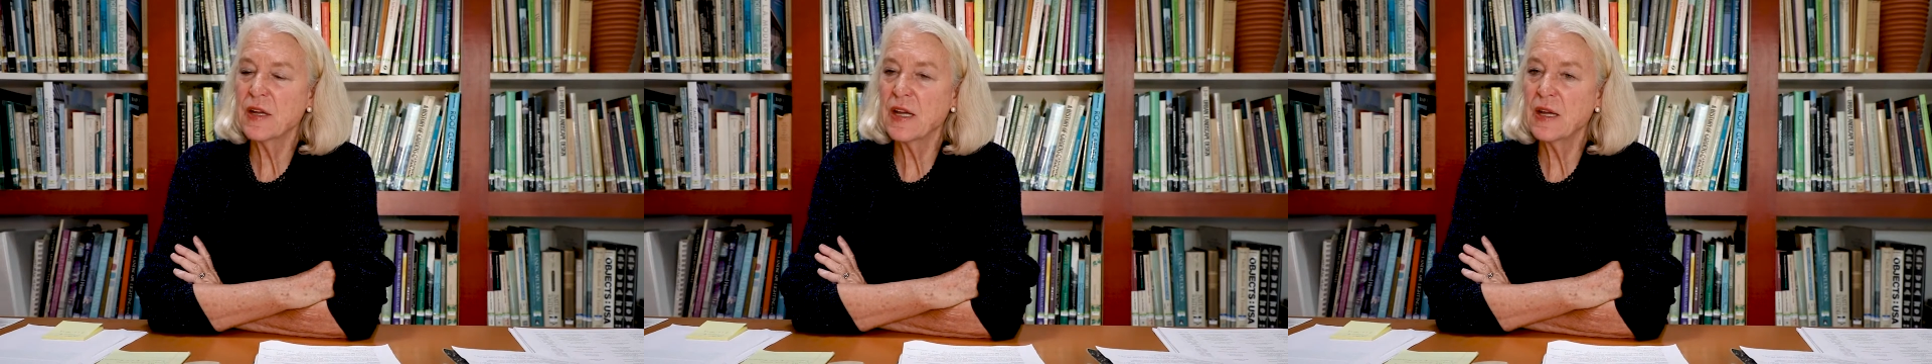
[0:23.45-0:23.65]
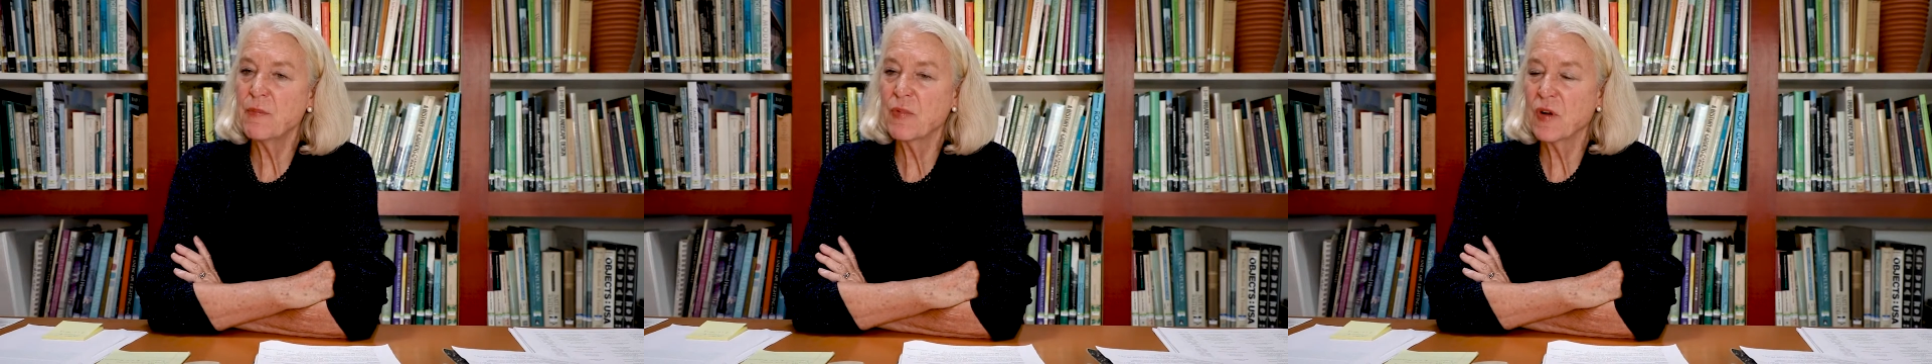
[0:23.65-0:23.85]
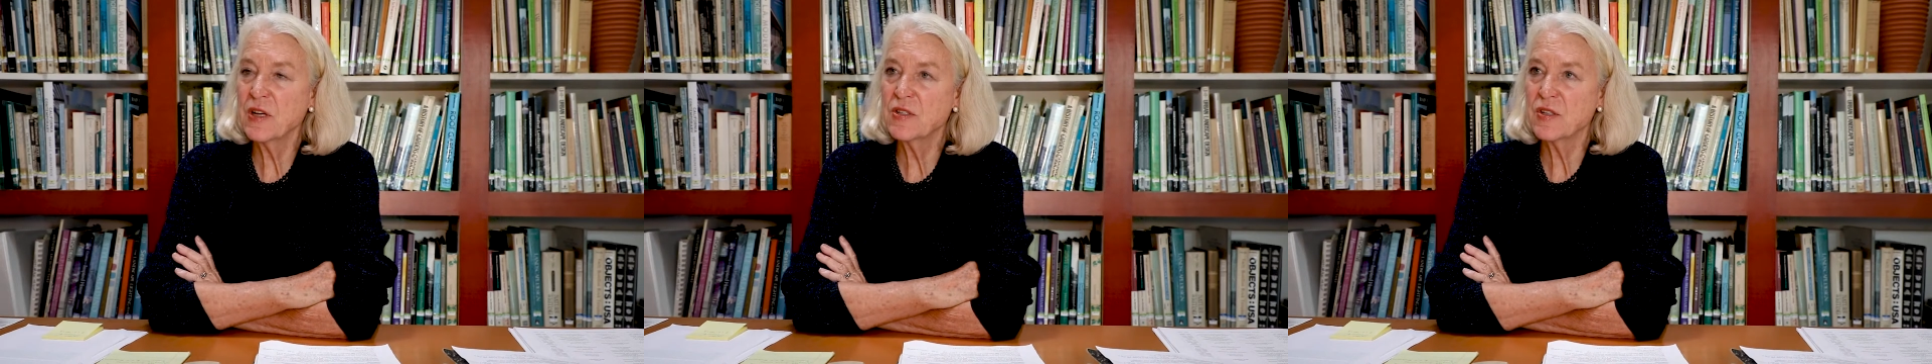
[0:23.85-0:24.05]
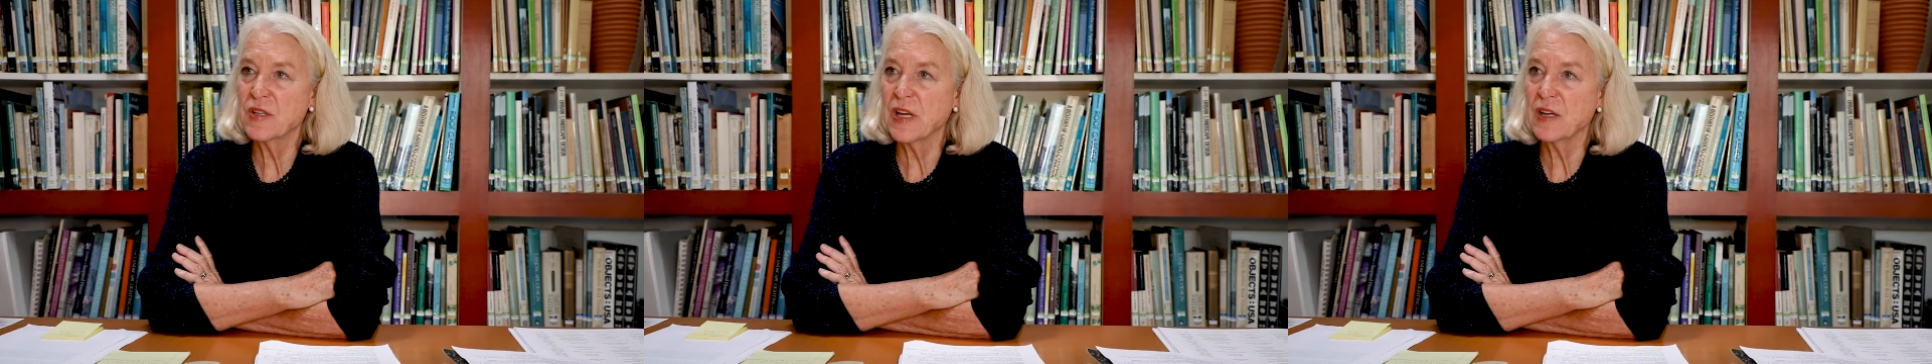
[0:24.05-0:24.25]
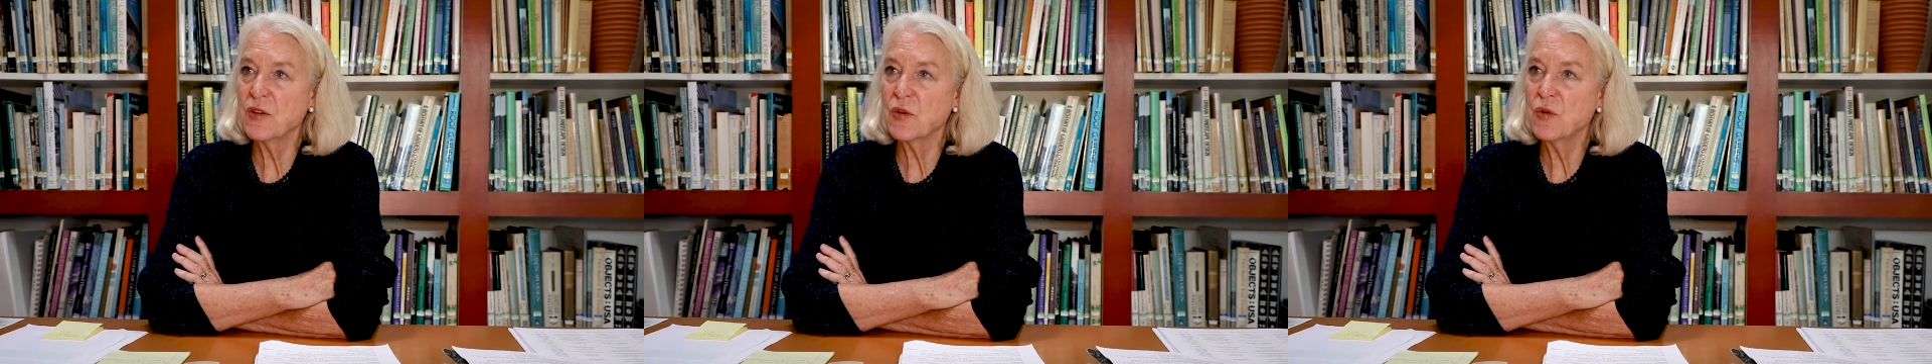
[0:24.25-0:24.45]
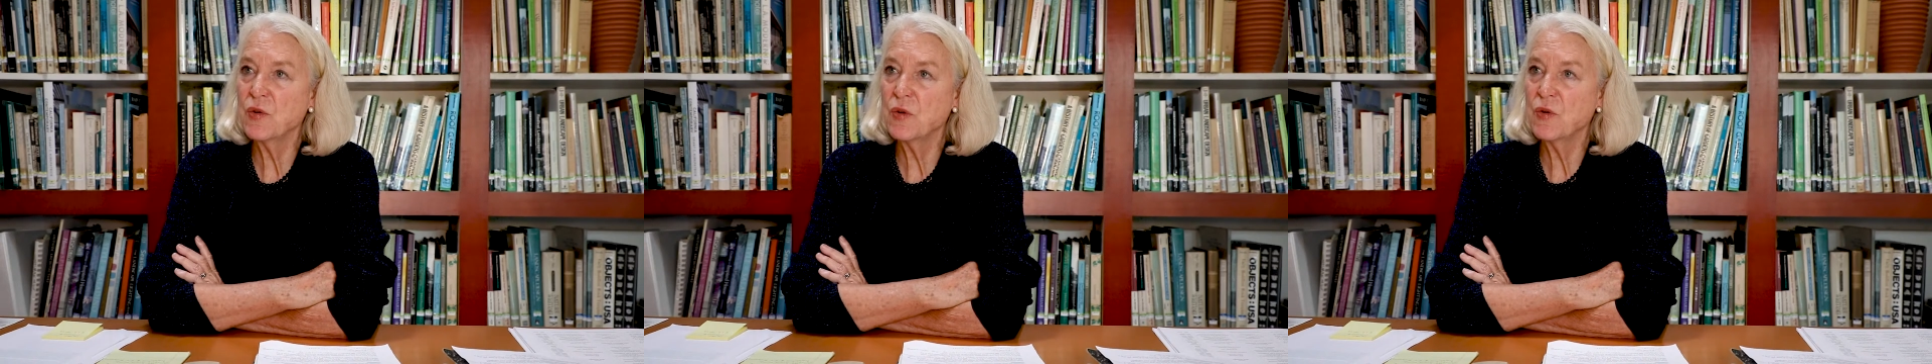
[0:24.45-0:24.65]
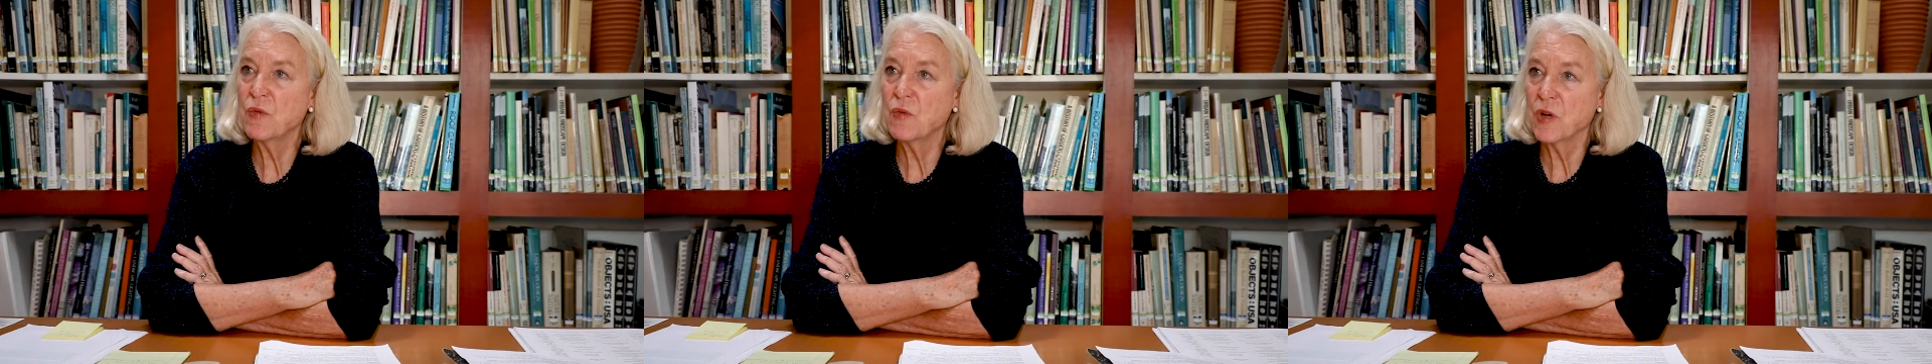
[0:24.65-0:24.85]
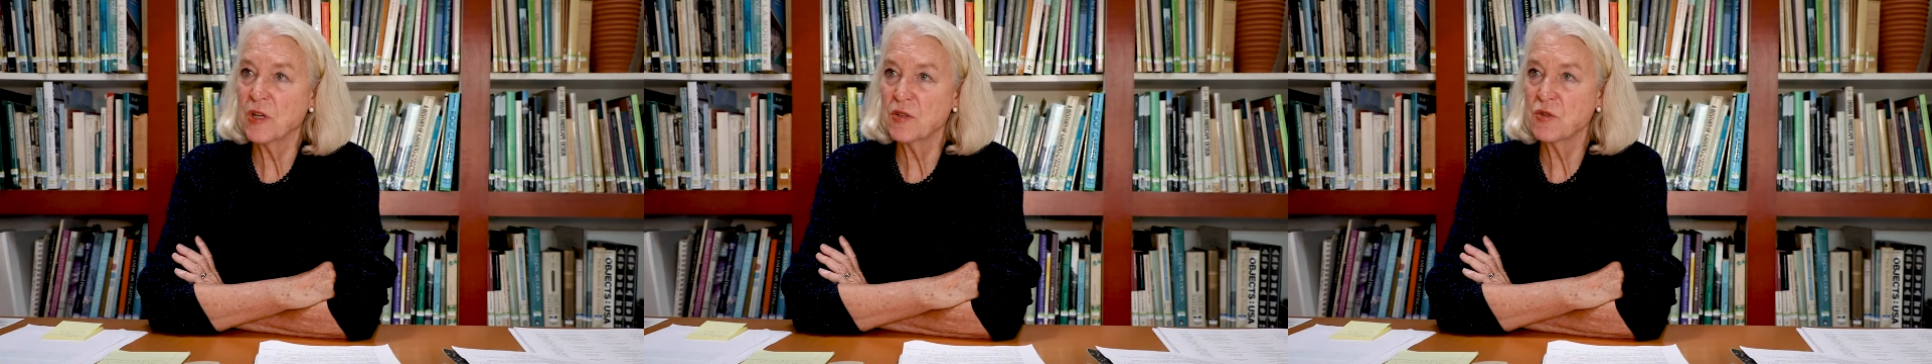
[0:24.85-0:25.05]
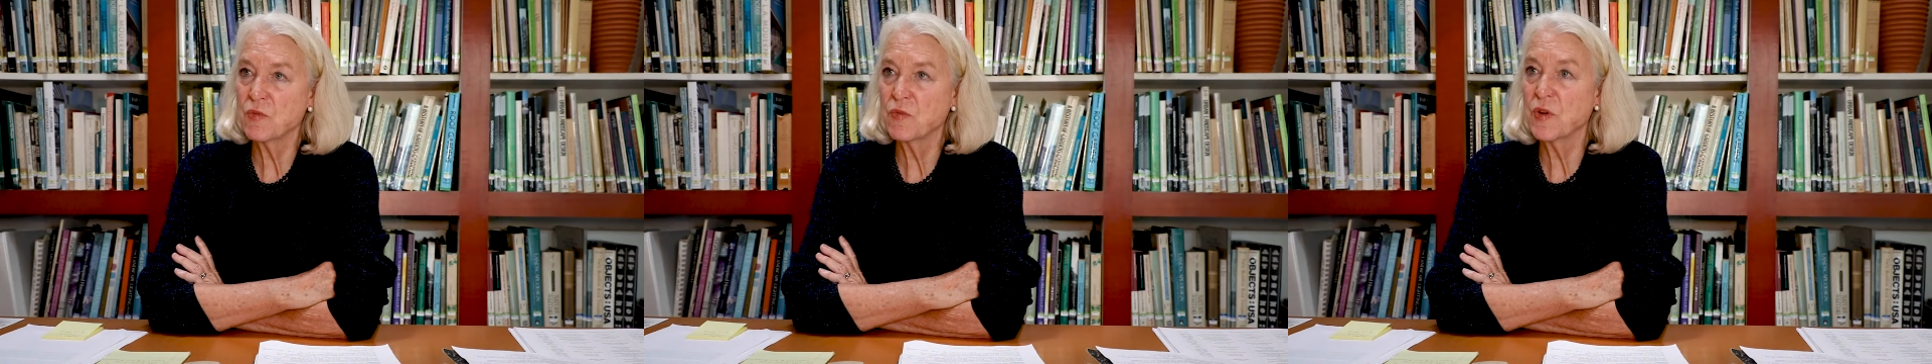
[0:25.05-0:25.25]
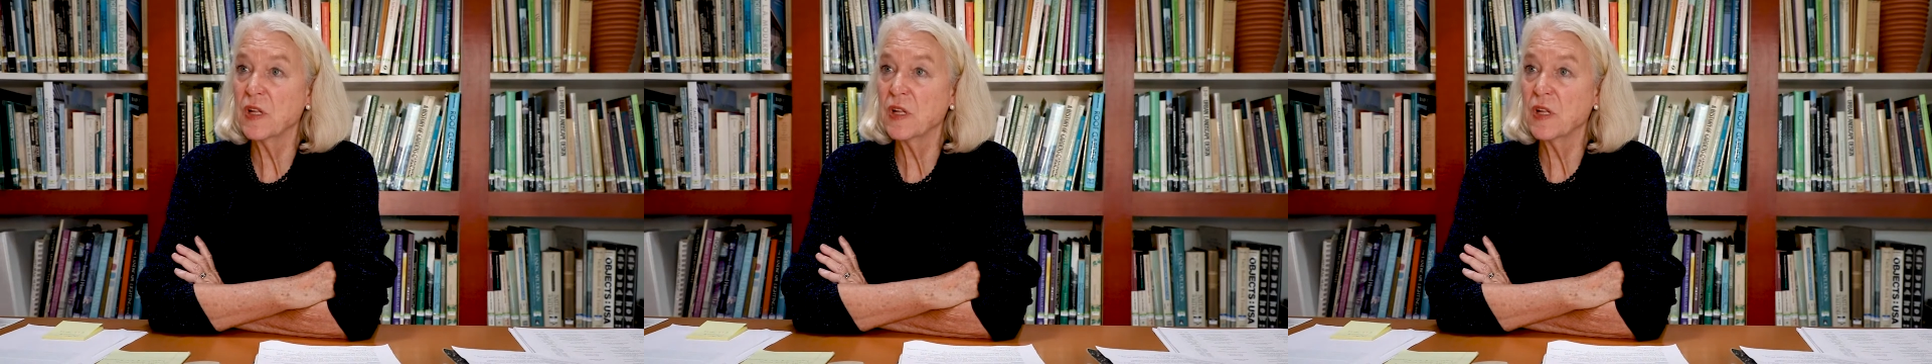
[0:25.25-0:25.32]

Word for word: a president who was